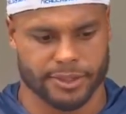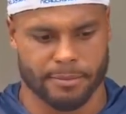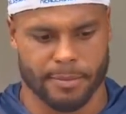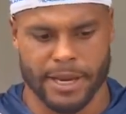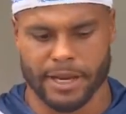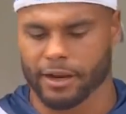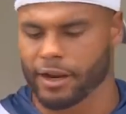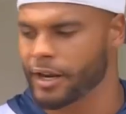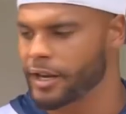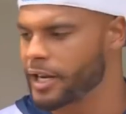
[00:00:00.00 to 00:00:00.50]

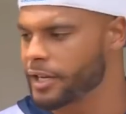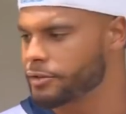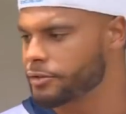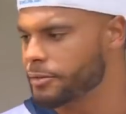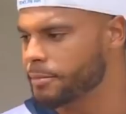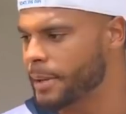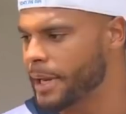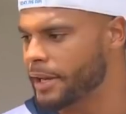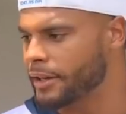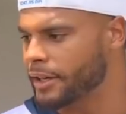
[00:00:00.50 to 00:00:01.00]
make our
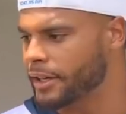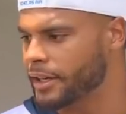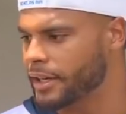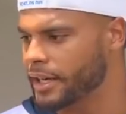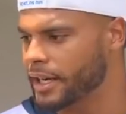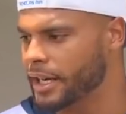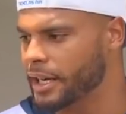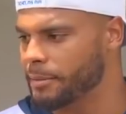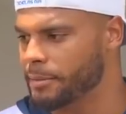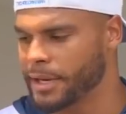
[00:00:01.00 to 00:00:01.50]
country better.
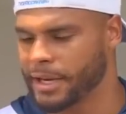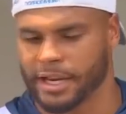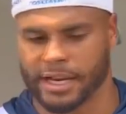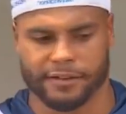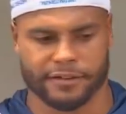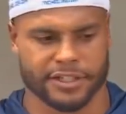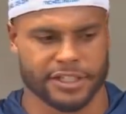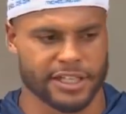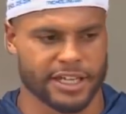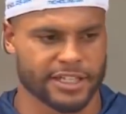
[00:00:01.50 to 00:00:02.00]
And
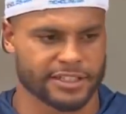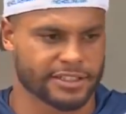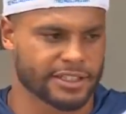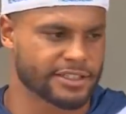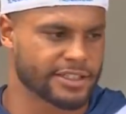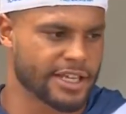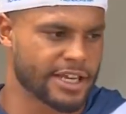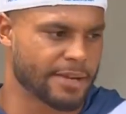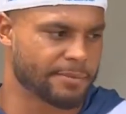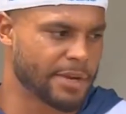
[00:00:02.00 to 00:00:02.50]
obviously, as I
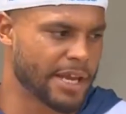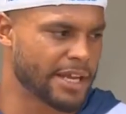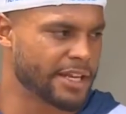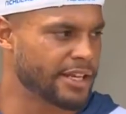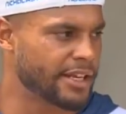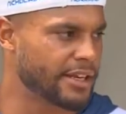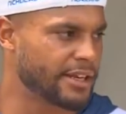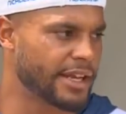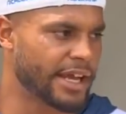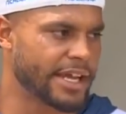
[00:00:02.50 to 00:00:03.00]
said, I'm not
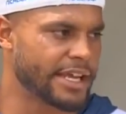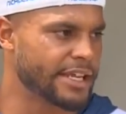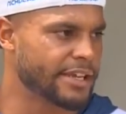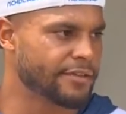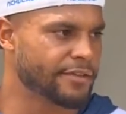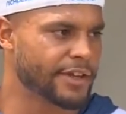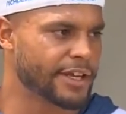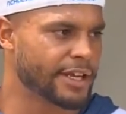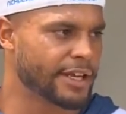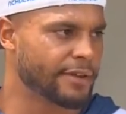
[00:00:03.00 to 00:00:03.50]

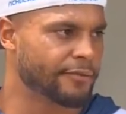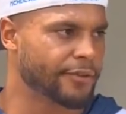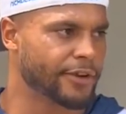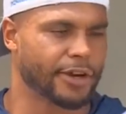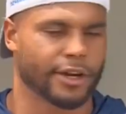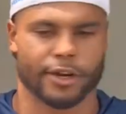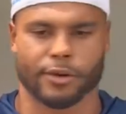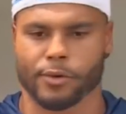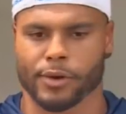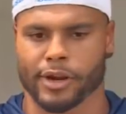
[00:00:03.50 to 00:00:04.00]
naive, and I'm
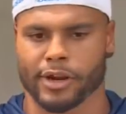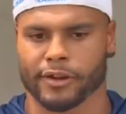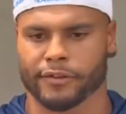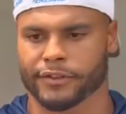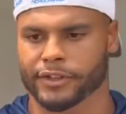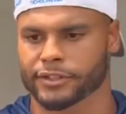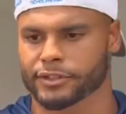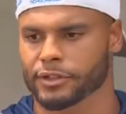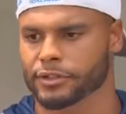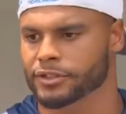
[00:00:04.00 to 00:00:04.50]
very aware
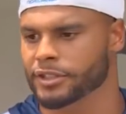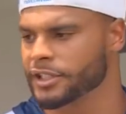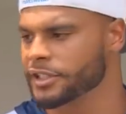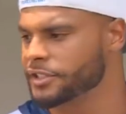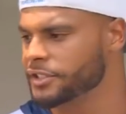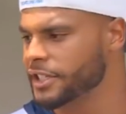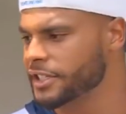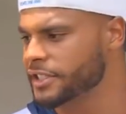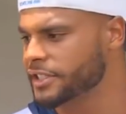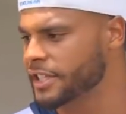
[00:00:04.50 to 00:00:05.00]
of the social
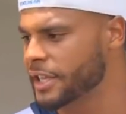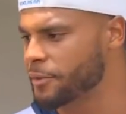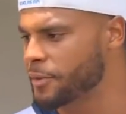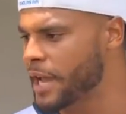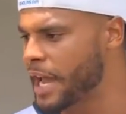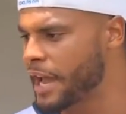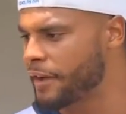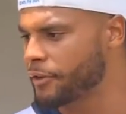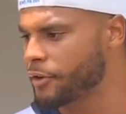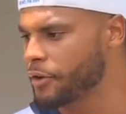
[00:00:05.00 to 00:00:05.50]
injustice that
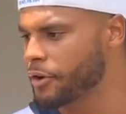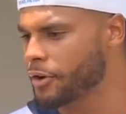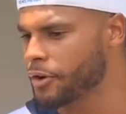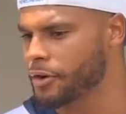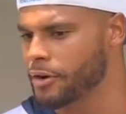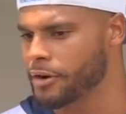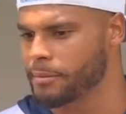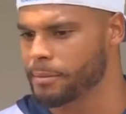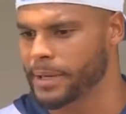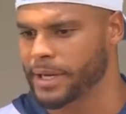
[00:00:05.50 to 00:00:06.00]
we have going
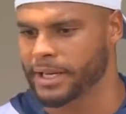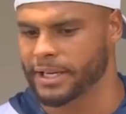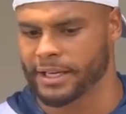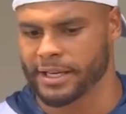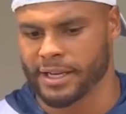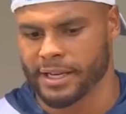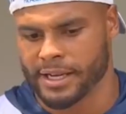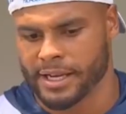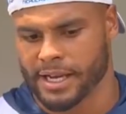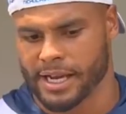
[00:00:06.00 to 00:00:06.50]
on, but
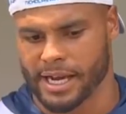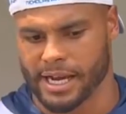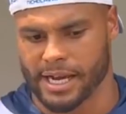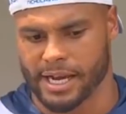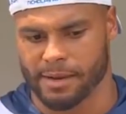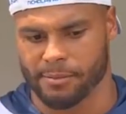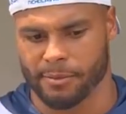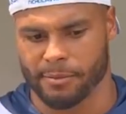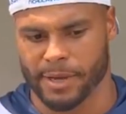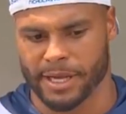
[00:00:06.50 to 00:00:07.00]

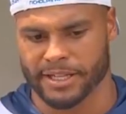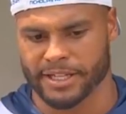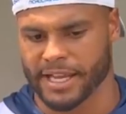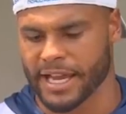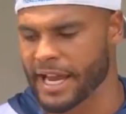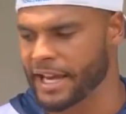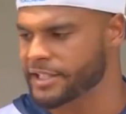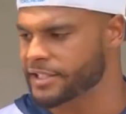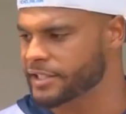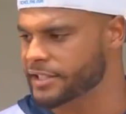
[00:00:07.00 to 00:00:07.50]
I'm about
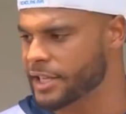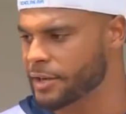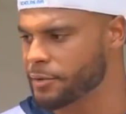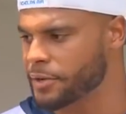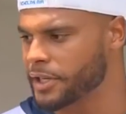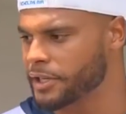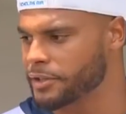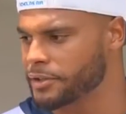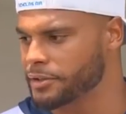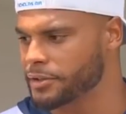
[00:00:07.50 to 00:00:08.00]
the actions that
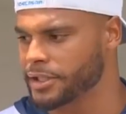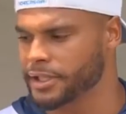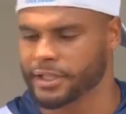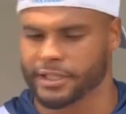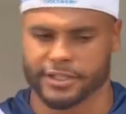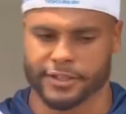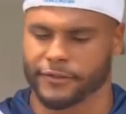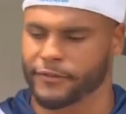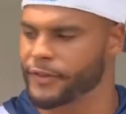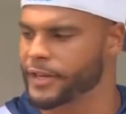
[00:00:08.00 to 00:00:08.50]
we can do
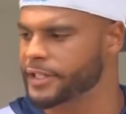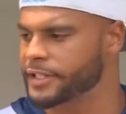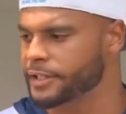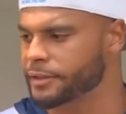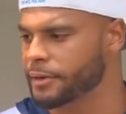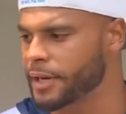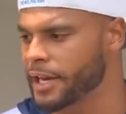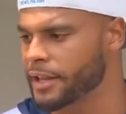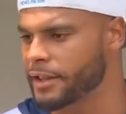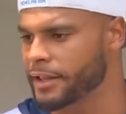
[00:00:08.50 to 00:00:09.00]
to fix
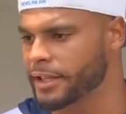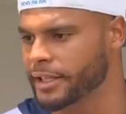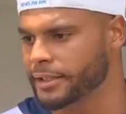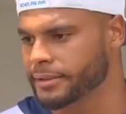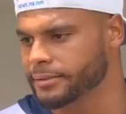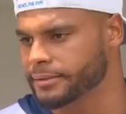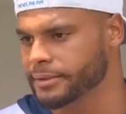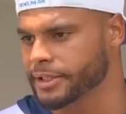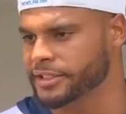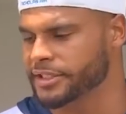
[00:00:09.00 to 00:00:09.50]
it rather
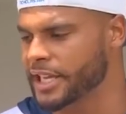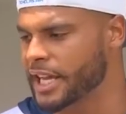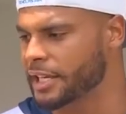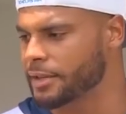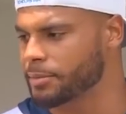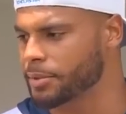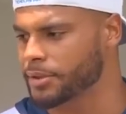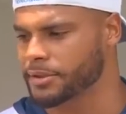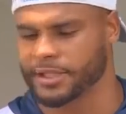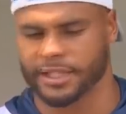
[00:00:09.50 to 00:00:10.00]
than the
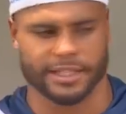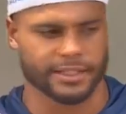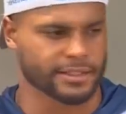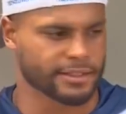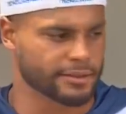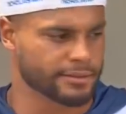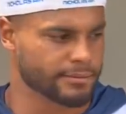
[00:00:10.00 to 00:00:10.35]
silent protest.